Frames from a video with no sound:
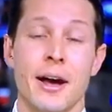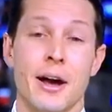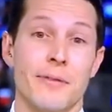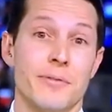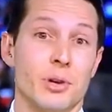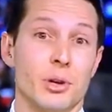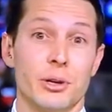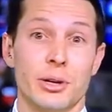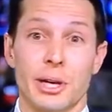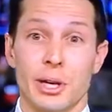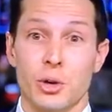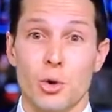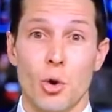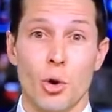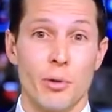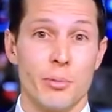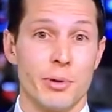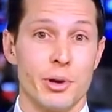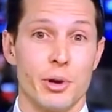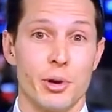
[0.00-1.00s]
If you look at
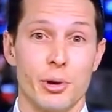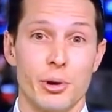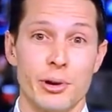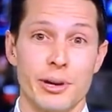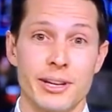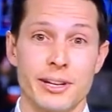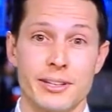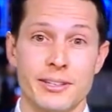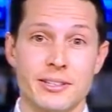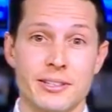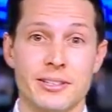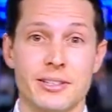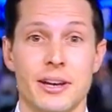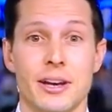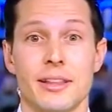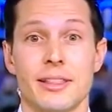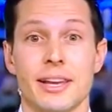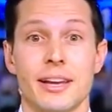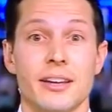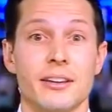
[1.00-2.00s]
corporate earnings,
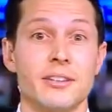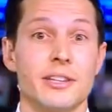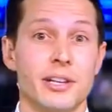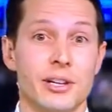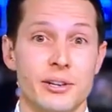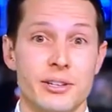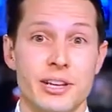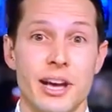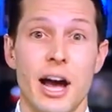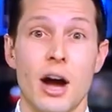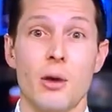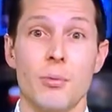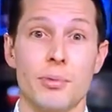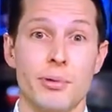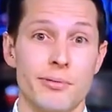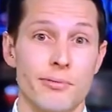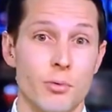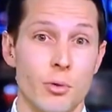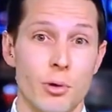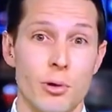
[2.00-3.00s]
they continue to
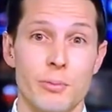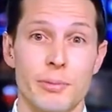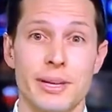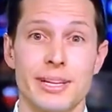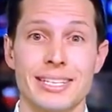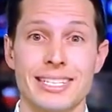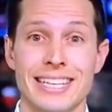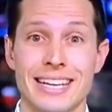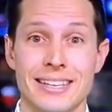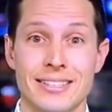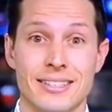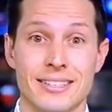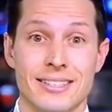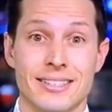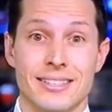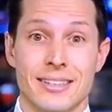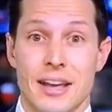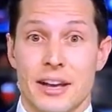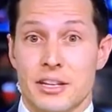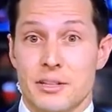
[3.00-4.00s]
outperform
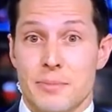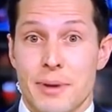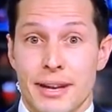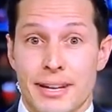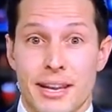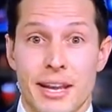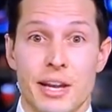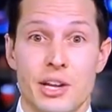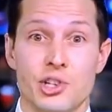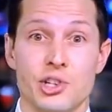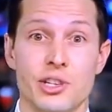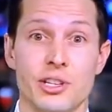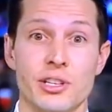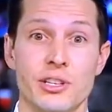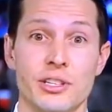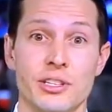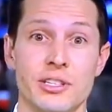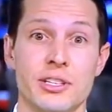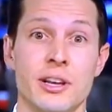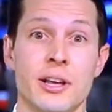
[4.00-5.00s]
consensus
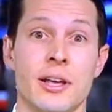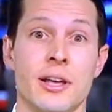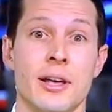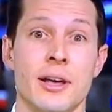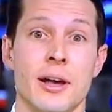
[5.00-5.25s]
expectations